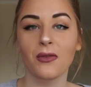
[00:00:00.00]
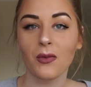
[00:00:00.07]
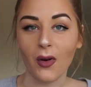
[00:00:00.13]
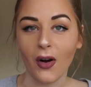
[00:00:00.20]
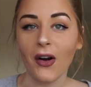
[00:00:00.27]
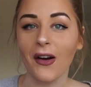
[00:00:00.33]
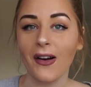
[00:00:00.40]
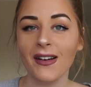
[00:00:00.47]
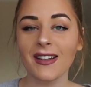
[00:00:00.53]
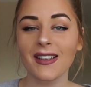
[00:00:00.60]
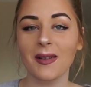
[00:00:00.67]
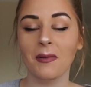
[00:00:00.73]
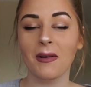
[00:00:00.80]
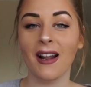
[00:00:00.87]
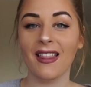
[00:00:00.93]
work,
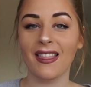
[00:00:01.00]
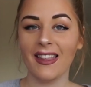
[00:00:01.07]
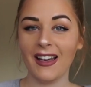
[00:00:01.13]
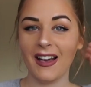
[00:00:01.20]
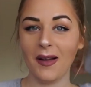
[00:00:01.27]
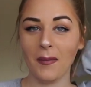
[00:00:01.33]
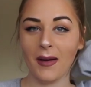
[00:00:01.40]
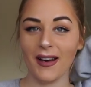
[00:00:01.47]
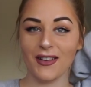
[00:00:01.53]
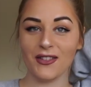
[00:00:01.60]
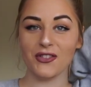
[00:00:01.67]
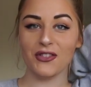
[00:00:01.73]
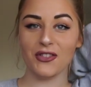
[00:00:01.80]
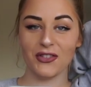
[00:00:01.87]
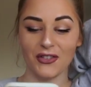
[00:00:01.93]
but I think I might have
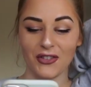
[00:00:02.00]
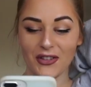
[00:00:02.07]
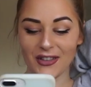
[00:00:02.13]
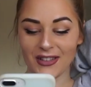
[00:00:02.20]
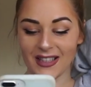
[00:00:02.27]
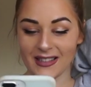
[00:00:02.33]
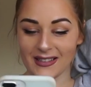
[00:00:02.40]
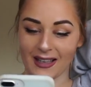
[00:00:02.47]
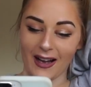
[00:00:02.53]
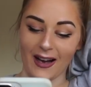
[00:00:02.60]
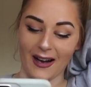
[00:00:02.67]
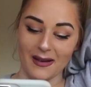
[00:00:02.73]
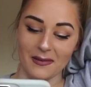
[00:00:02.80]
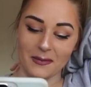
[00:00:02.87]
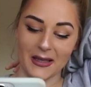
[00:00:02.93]
screwed this
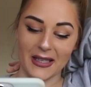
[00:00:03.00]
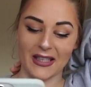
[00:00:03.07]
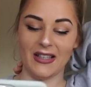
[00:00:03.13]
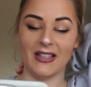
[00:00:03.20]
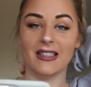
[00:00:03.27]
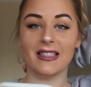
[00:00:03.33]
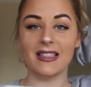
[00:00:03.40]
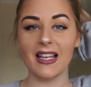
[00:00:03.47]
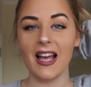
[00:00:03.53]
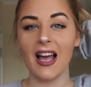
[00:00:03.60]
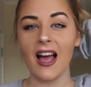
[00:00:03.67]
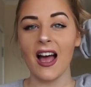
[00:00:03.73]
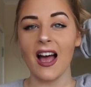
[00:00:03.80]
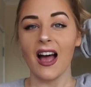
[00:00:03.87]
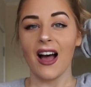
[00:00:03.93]
up because
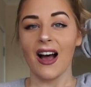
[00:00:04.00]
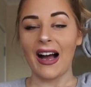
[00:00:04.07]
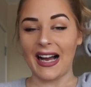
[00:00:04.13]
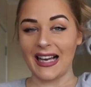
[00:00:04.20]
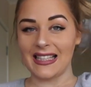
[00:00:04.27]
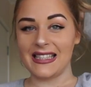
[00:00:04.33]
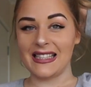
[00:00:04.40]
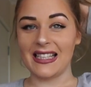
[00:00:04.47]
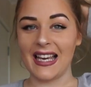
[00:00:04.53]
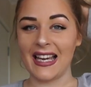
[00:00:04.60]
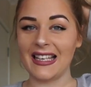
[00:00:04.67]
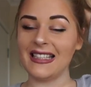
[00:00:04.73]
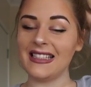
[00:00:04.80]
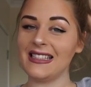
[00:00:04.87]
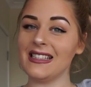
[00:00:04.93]
I
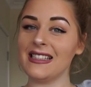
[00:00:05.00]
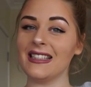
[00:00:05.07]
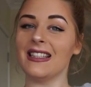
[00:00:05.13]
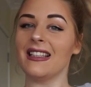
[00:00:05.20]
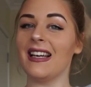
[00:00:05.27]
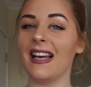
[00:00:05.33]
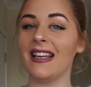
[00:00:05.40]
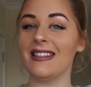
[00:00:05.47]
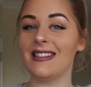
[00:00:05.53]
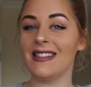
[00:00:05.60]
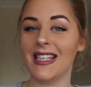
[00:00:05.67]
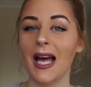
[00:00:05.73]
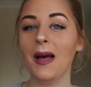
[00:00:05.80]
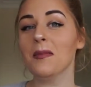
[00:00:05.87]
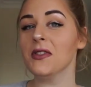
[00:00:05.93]
sent a
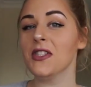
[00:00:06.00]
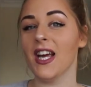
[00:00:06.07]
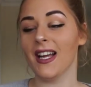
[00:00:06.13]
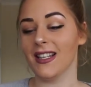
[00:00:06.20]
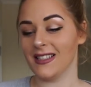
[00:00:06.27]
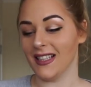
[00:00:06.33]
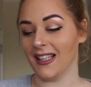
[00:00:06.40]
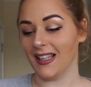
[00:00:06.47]
Snapchat to